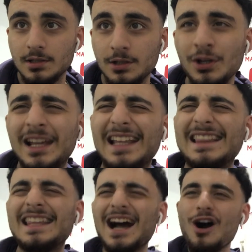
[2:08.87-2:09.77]
Look
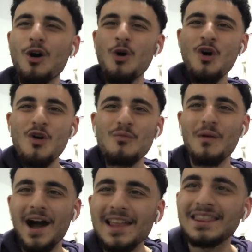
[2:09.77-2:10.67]
at that. Oh,
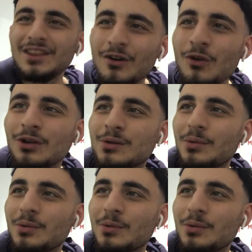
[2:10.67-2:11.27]
my lord,